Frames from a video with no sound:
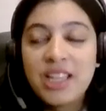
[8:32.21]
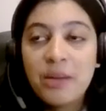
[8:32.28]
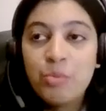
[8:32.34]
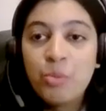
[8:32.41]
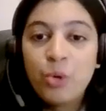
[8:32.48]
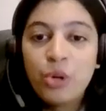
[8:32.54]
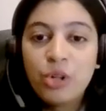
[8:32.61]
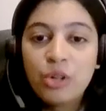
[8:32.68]
I'm
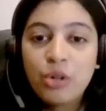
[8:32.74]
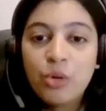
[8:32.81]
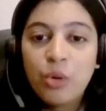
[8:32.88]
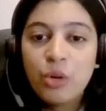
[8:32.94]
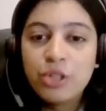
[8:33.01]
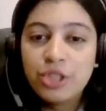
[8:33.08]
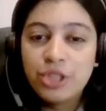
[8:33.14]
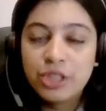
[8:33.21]
more
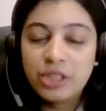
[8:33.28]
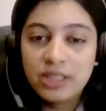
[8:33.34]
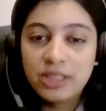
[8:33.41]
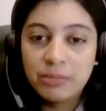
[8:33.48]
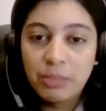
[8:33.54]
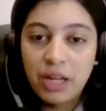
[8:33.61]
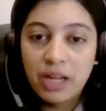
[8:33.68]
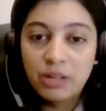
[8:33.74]
conscious
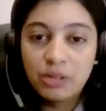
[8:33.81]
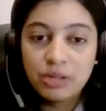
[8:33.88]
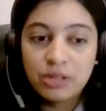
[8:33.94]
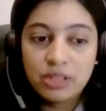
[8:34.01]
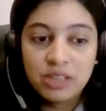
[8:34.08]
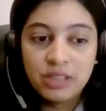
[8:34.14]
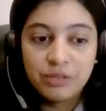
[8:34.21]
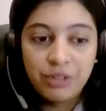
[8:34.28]

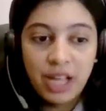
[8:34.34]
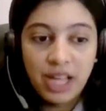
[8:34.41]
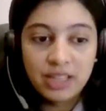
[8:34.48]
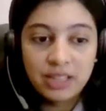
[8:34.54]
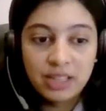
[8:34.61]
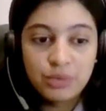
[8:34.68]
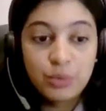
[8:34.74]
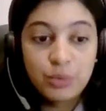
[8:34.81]
about the fact
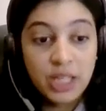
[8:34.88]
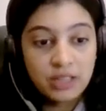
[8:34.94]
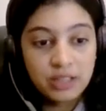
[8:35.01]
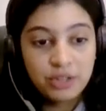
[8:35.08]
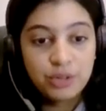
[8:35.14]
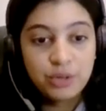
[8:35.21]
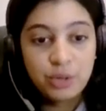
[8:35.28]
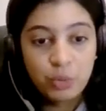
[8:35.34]
that, well,
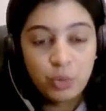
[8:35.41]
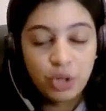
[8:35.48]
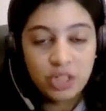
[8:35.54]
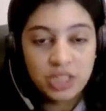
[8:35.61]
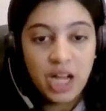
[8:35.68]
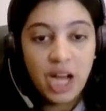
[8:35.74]
you know what,